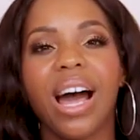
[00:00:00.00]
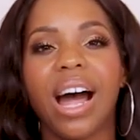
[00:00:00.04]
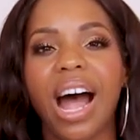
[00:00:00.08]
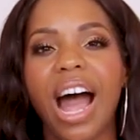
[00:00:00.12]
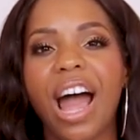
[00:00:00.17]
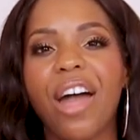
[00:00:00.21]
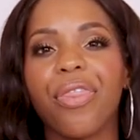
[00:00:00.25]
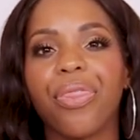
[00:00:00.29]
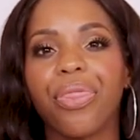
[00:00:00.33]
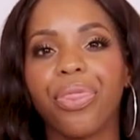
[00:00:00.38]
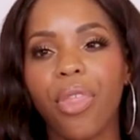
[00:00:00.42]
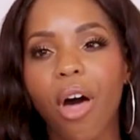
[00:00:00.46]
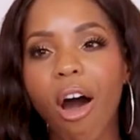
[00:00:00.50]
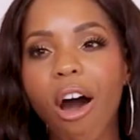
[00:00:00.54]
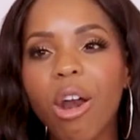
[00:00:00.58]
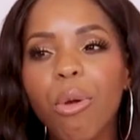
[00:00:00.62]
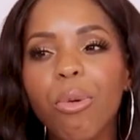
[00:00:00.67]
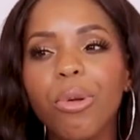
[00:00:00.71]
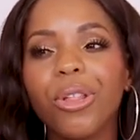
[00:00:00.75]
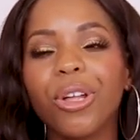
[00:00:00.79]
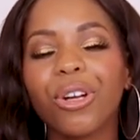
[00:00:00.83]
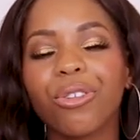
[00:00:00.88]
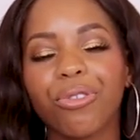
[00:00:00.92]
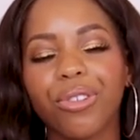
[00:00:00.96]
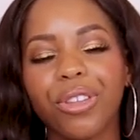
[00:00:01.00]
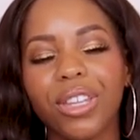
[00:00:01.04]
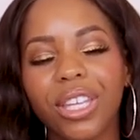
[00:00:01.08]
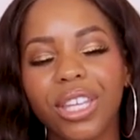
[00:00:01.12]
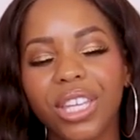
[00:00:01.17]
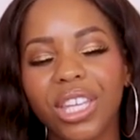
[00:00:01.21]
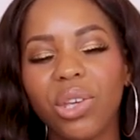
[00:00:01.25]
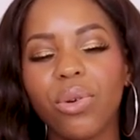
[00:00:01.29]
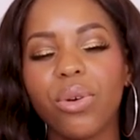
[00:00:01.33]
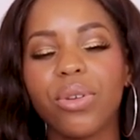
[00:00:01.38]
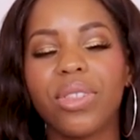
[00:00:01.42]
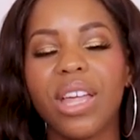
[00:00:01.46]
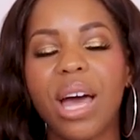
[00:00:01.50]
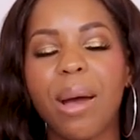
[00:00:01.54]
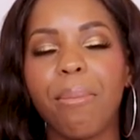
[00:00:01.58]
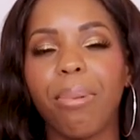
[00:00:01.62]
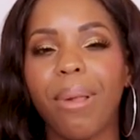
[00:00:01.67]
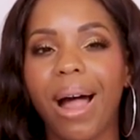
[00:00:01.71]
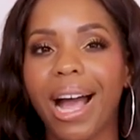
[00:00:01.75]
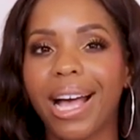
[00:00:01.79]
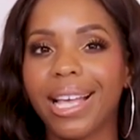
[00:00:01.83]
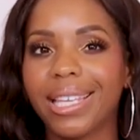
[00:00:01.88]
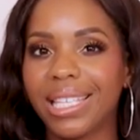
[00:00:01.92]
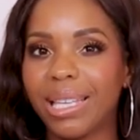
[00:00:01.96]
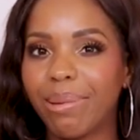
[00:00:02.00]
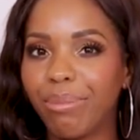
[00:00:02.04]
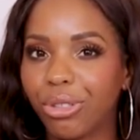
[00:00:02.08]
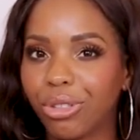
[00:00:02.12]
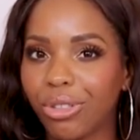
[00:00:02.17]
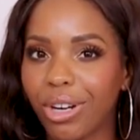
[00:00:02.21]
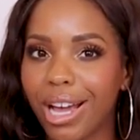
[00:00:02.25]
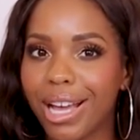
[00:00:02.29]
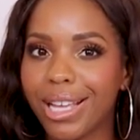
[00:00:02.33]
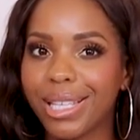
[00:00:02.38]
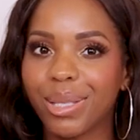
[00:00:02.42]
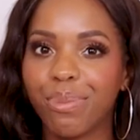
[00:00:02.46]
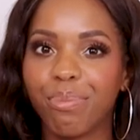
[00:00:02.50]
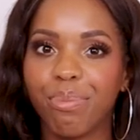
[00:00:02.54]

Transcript: I thought it would look really cute with that black slip dress,